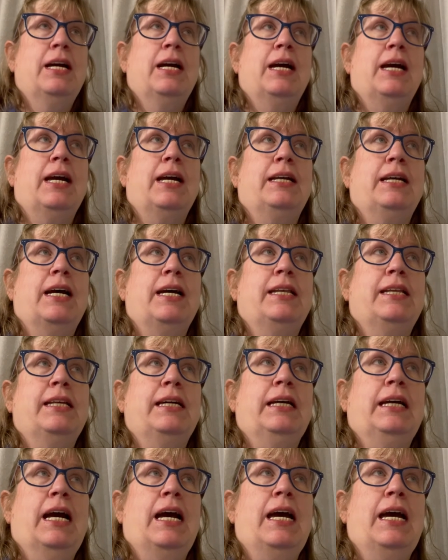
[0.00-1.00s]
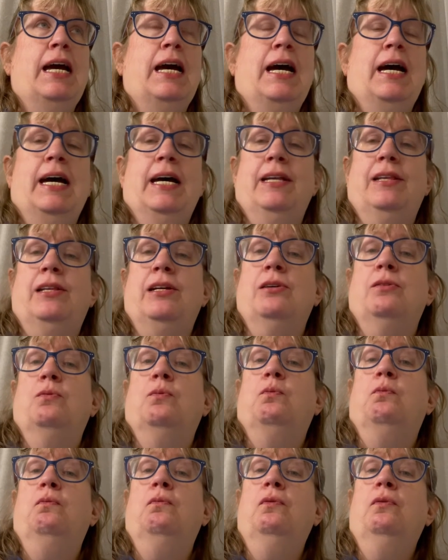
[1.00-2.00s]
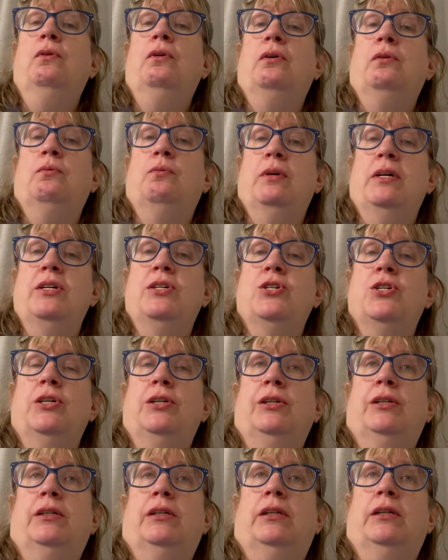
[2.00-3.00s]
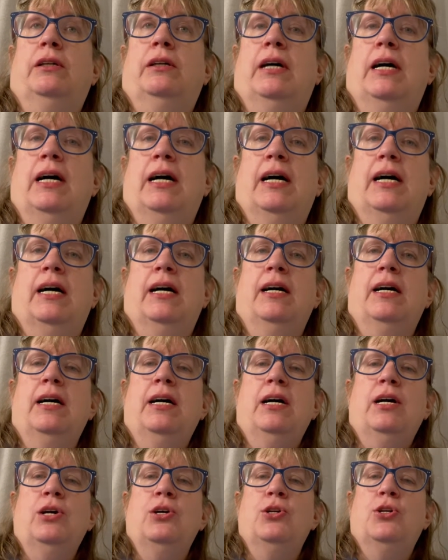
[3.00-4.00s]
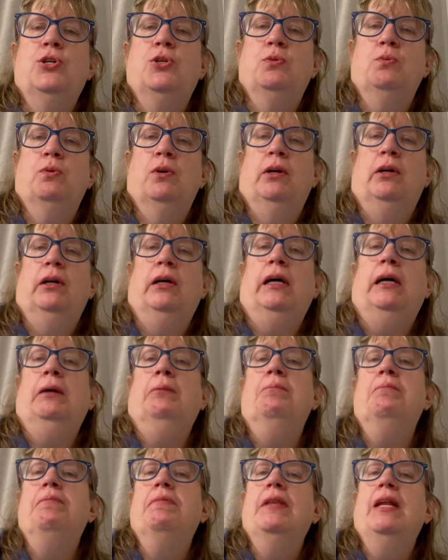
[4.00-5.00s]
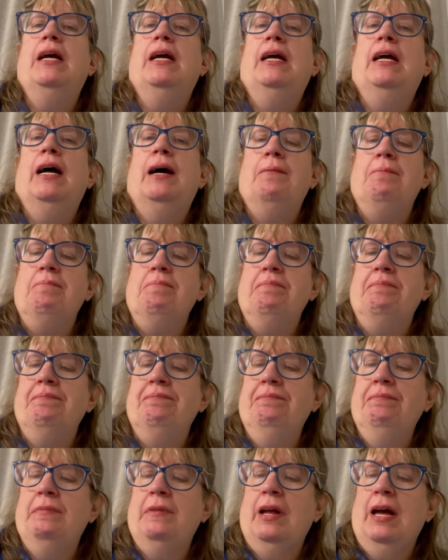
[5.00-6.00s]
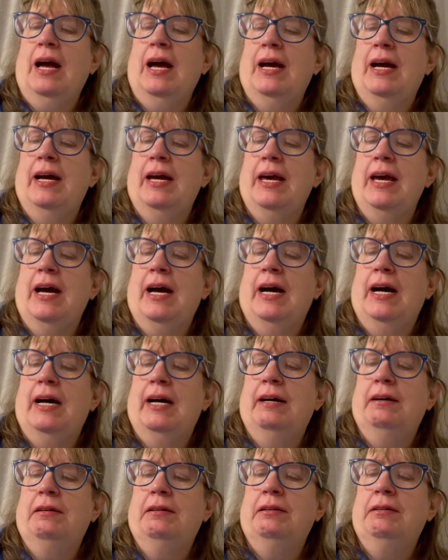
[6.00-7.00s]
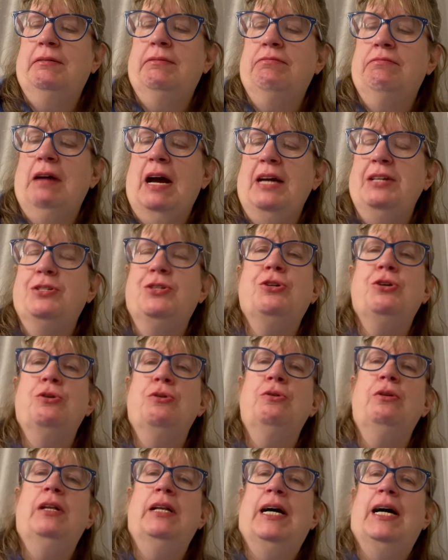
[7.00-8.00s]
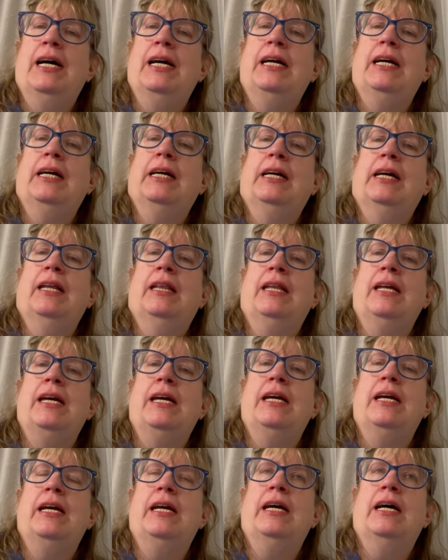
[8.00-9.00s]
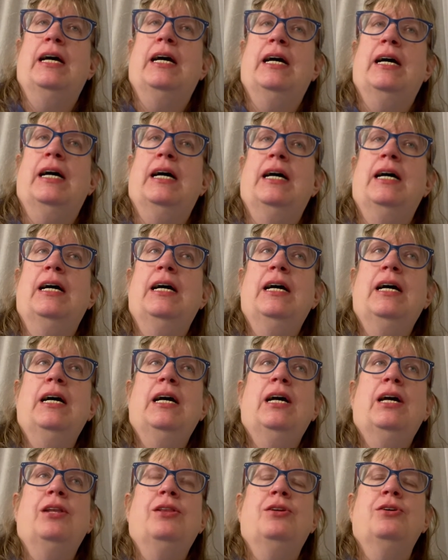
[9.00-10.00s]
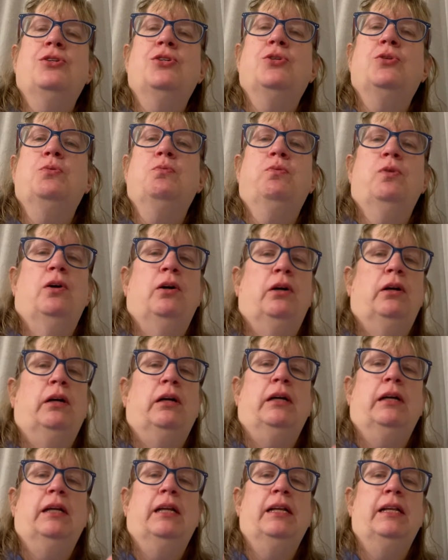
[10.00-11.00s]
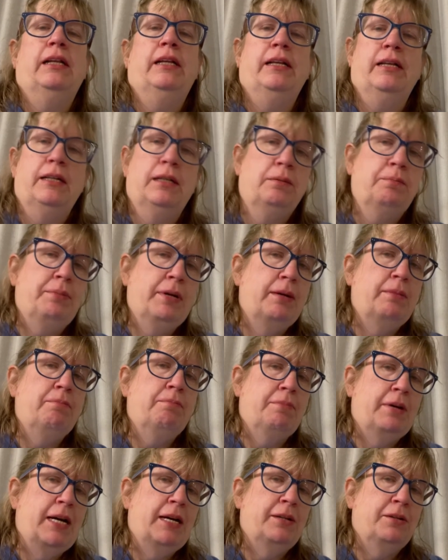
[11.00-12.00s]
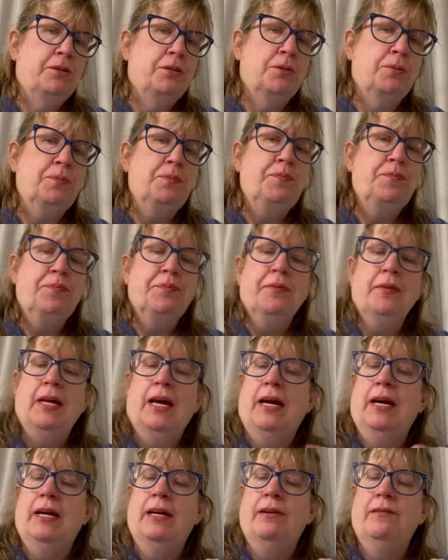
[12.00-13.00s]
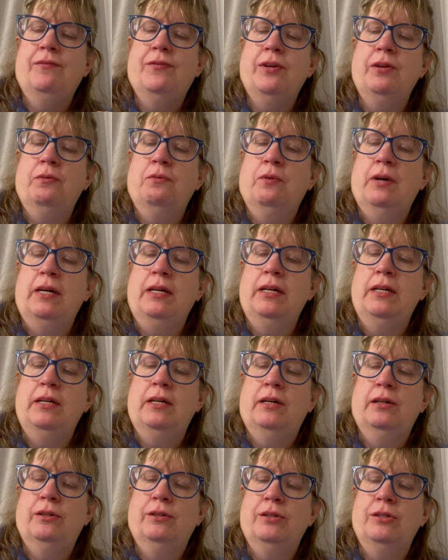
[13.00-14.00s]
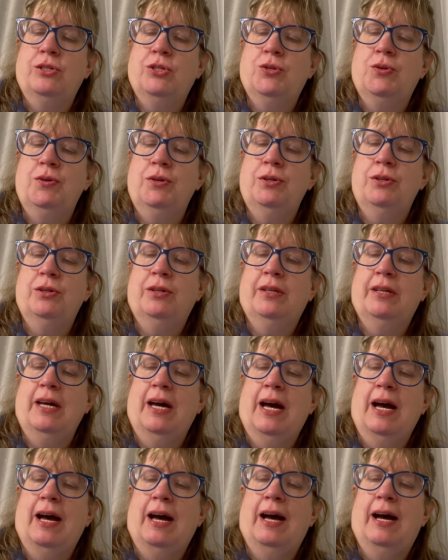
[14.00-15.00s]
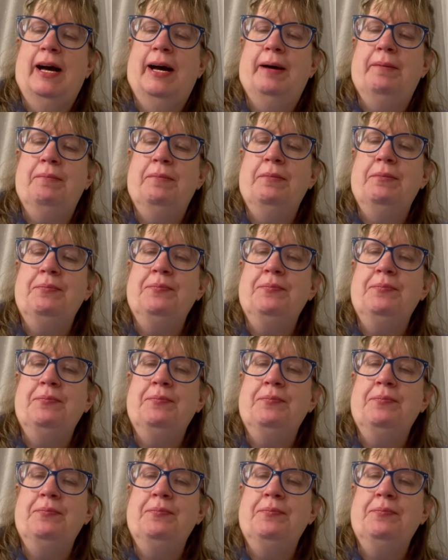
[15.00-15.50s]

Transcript: and I think I had the original uh, swirl. I uh, I do like the uh, the swirl a little bit better. Uh, if you want to know the truth, um,